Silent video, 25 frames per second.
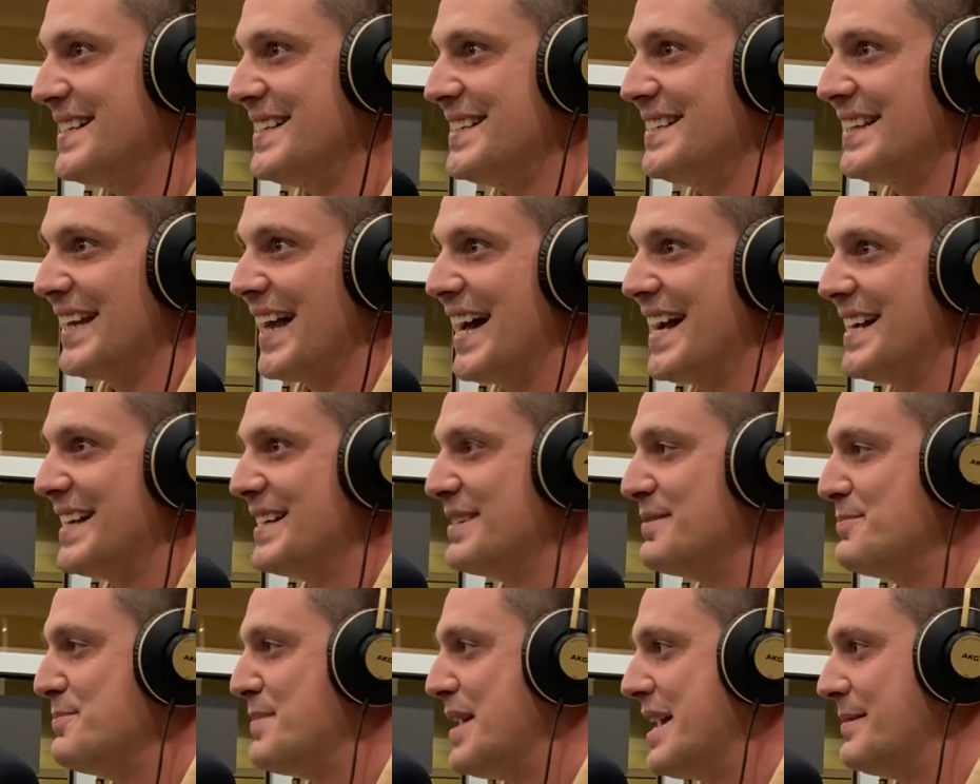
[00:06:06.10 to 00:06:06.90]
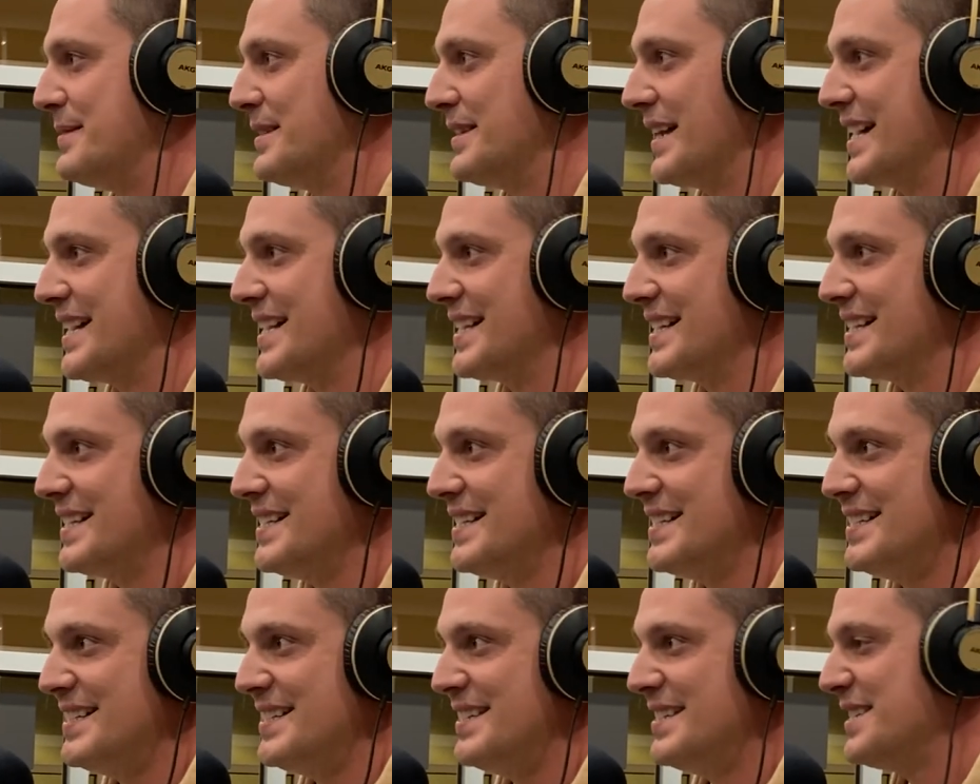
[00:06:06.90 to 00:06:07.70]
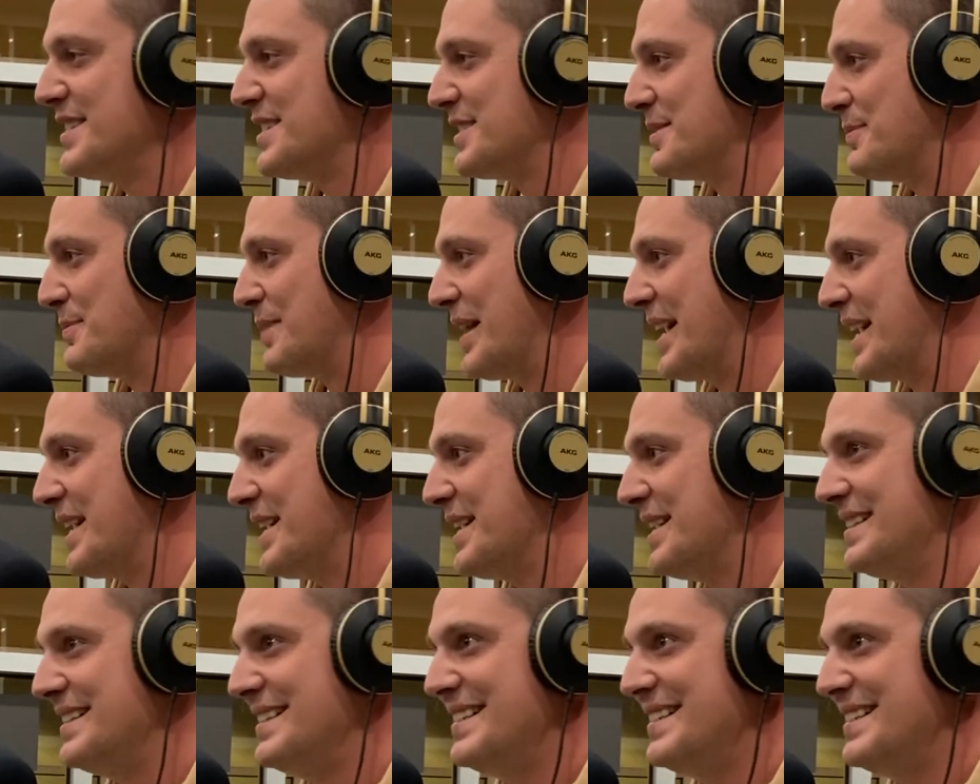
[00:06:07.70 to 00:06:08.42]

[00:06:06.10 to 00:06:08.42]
and like maybe like some like